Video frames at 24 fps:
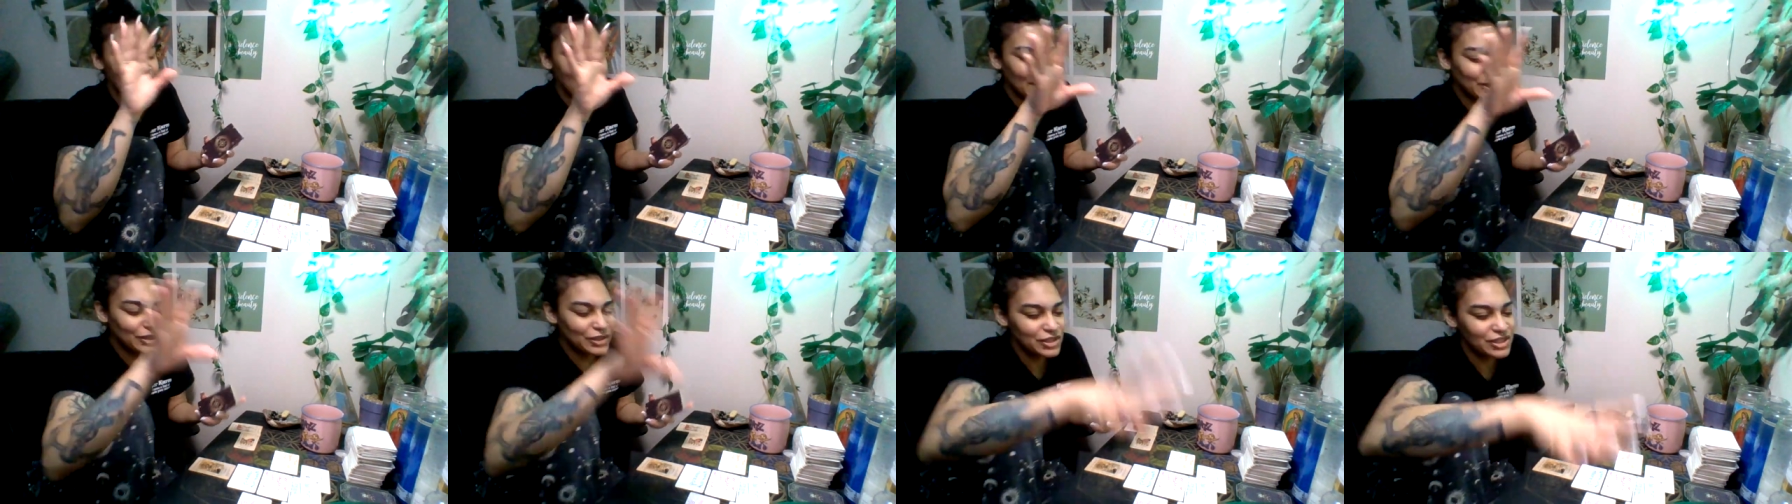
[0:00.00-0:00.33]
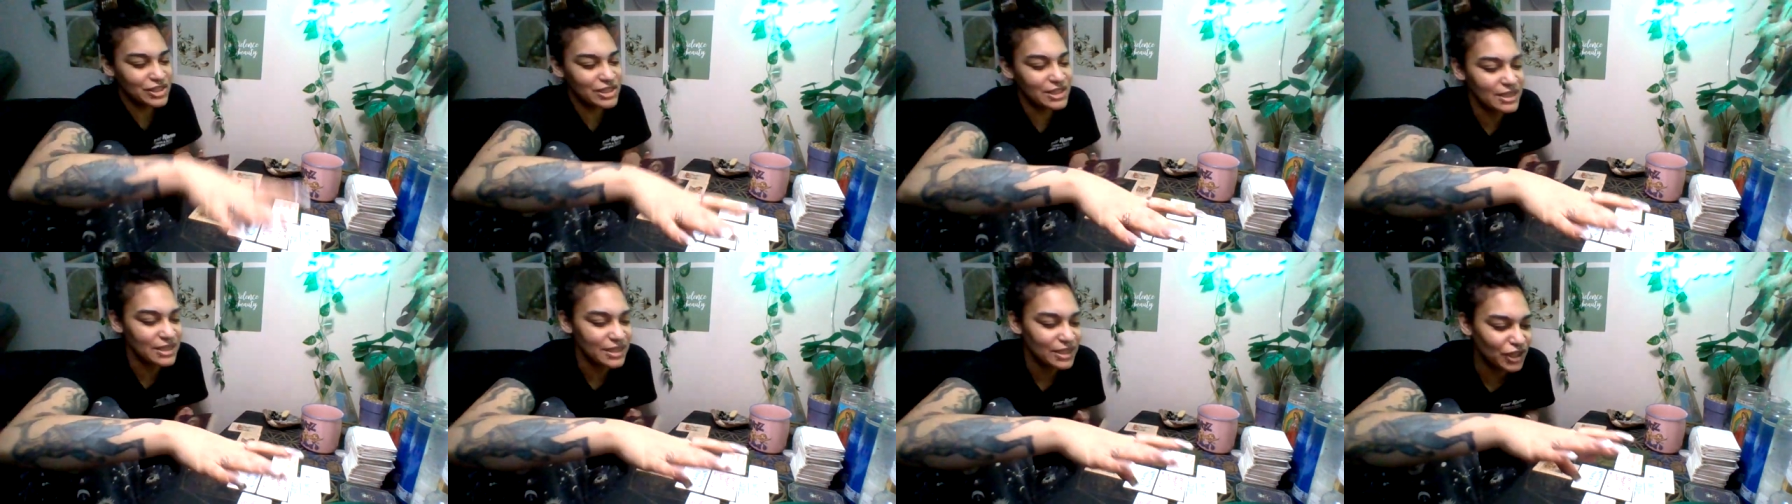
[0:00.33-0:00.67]

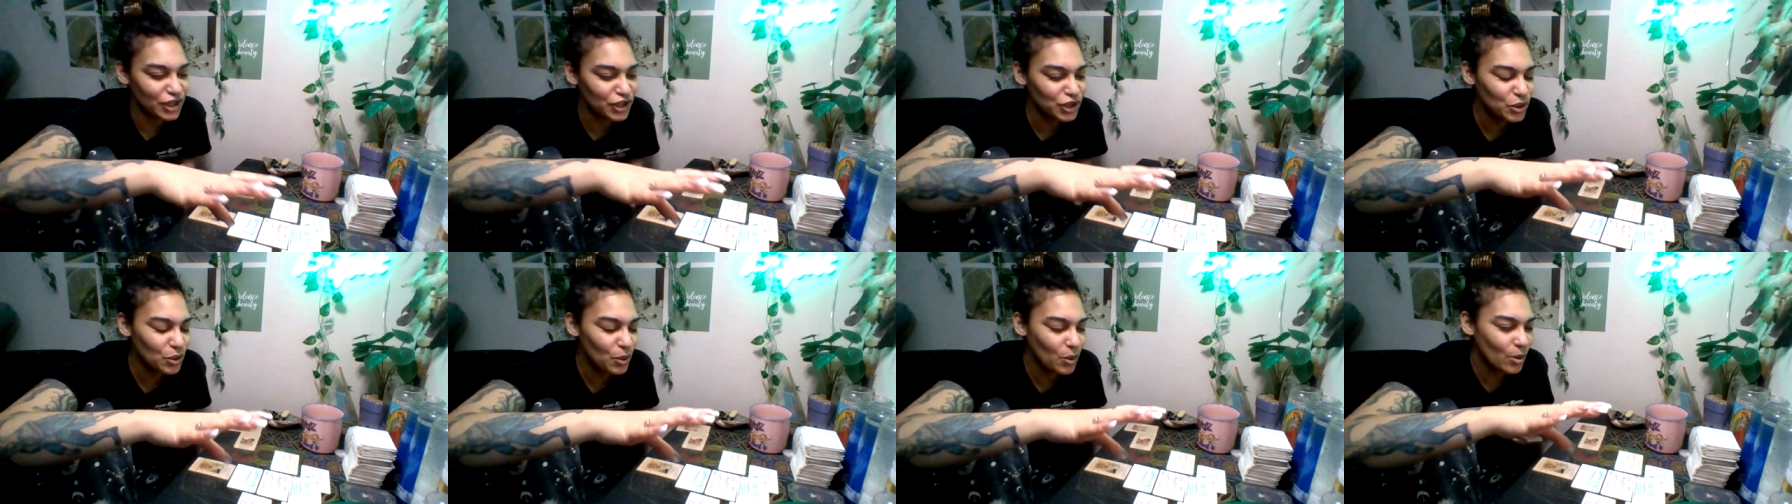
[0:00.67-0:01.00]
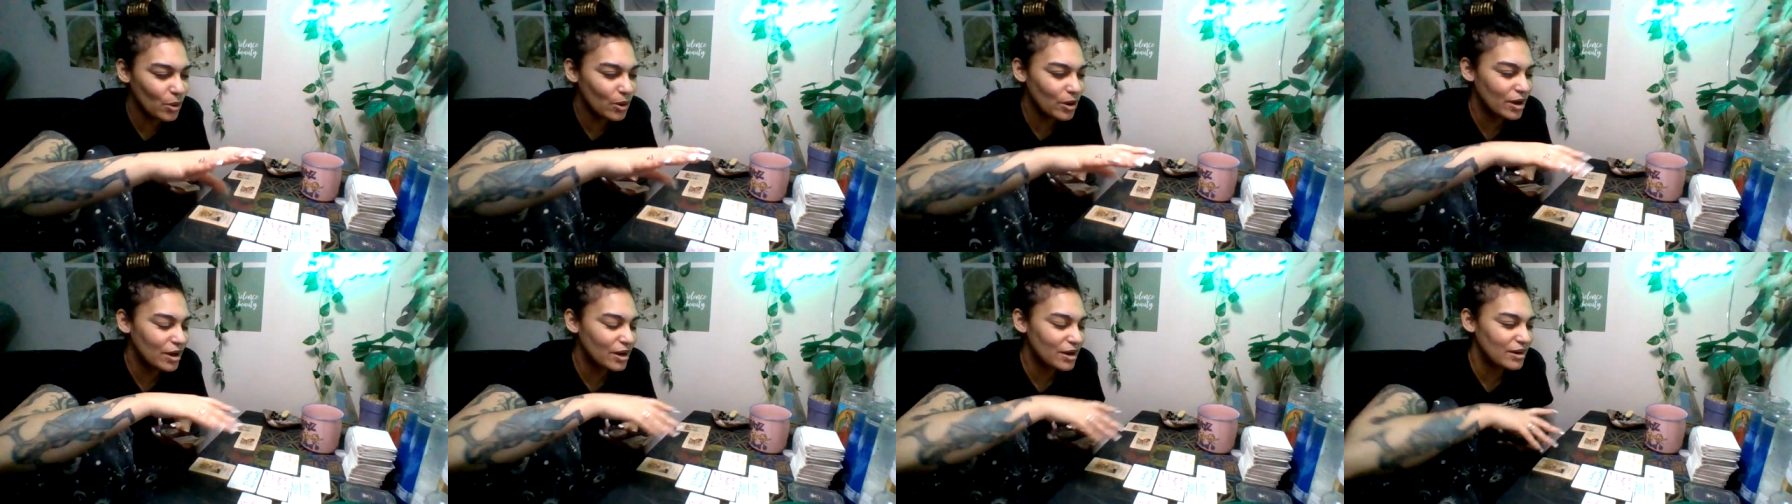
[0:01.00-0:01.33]
energy,
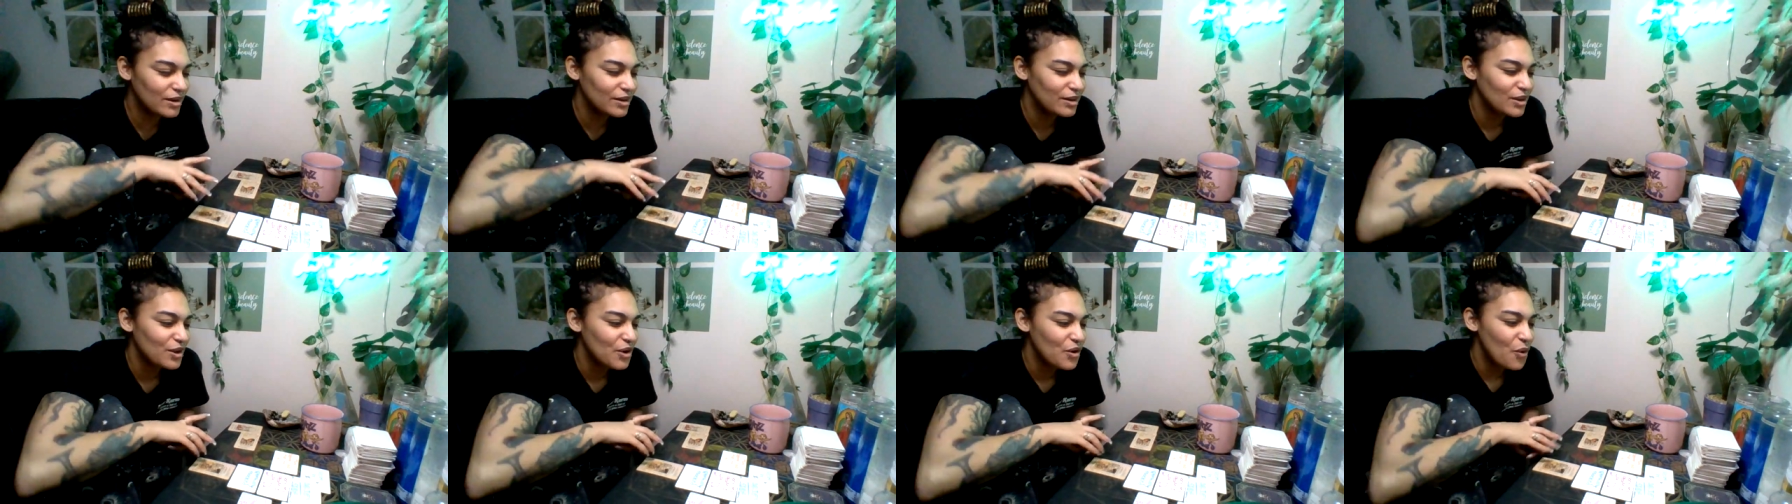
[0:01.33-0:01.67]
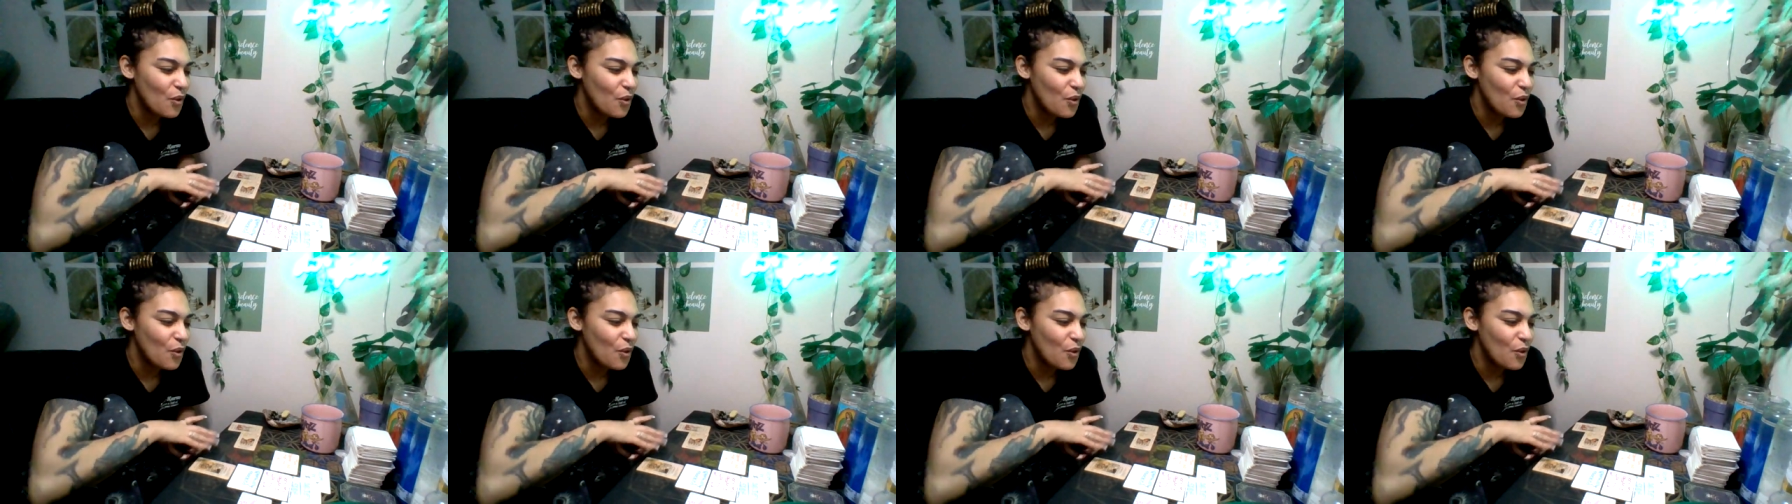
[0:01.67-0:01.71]
your